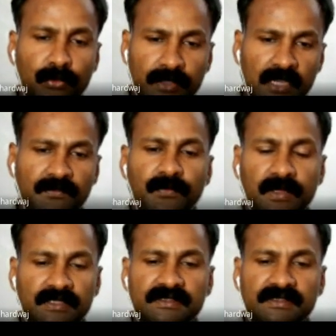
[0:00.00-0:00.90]
type.
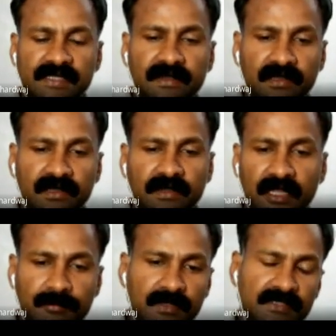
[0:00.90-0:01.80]
One is the center
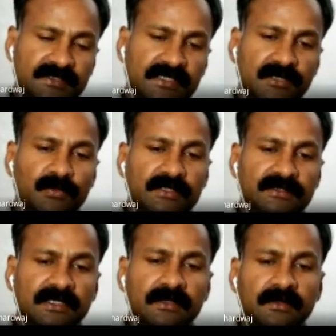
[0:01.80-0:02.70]
tap and second one
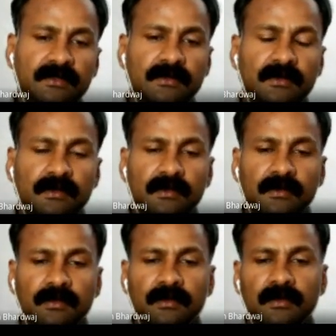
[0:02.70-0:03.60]
is
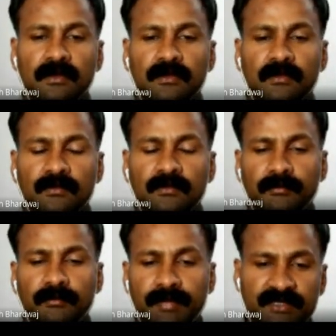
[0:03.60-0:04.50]
the
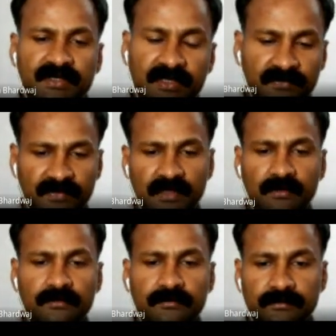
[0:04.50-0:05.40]
bridge
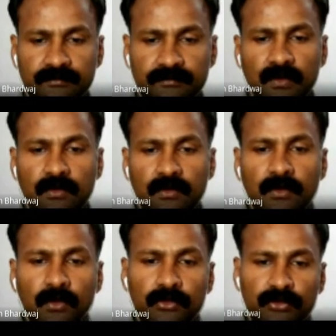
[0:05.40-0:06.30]
rectifier.
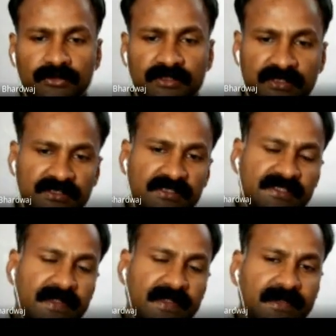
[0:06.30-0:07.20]
So this is the
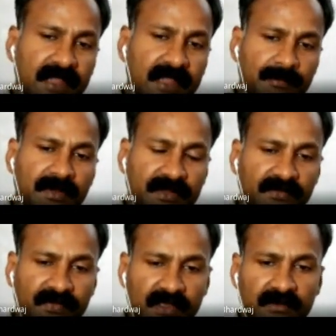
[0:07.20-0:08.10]
center tap
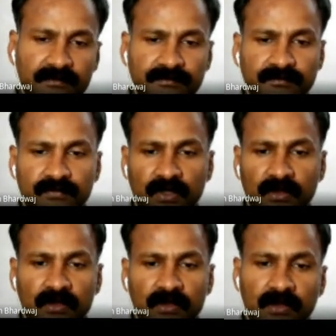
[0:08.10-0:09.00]
rectifier.
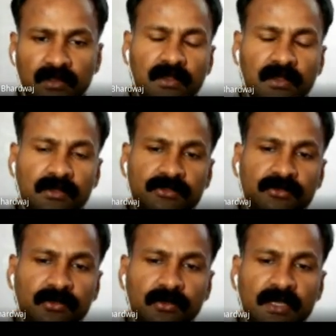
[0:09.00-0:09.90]

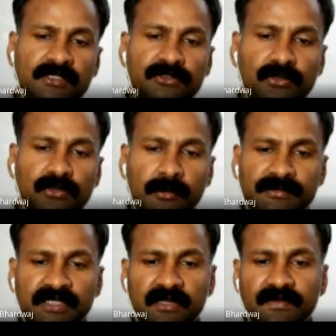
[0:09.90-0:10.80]
So as you
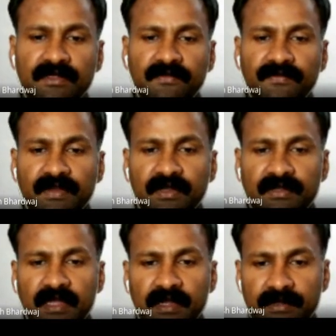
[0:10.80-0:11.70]
observe in the figure
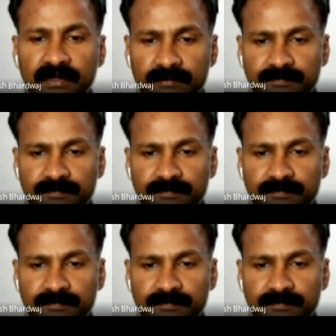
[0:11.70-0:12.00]
that